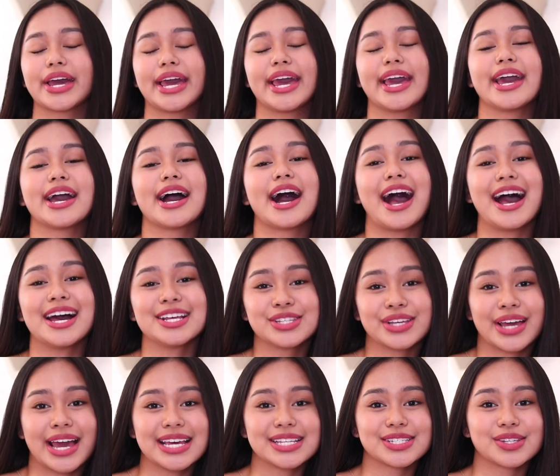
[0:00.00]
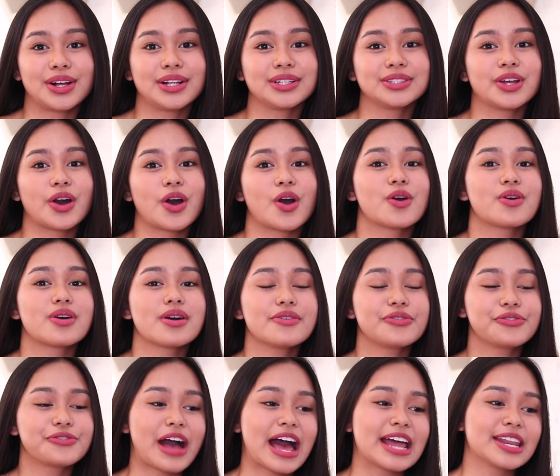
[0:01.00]
Okay, as you guys all know,
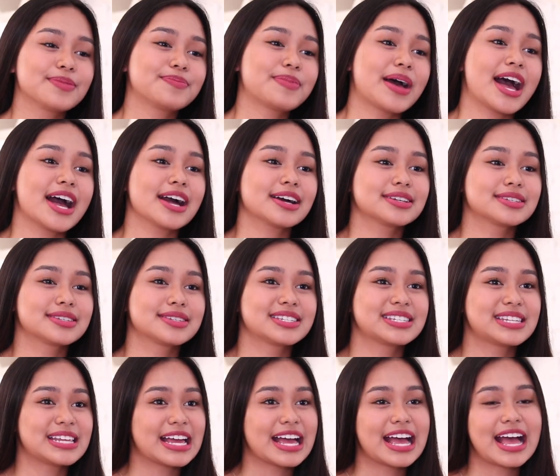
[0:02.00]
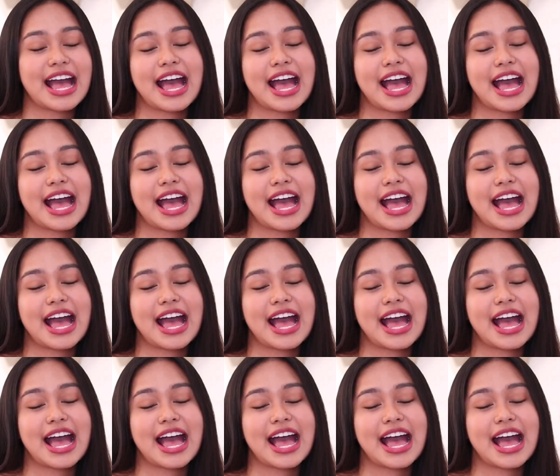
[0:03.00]
fanny packs